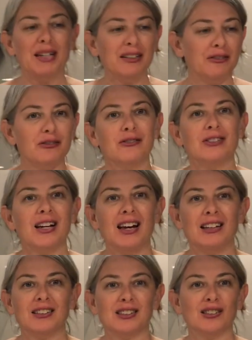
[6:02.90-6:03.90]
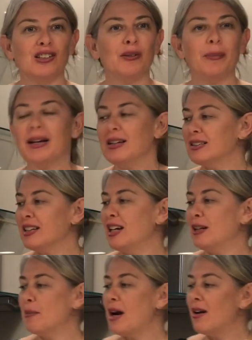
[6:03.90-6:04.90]
beef and snow peas
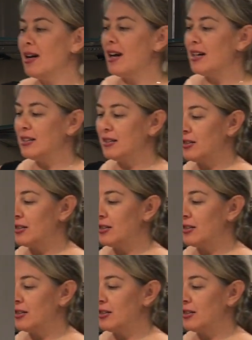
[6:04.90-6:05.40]
and marinade.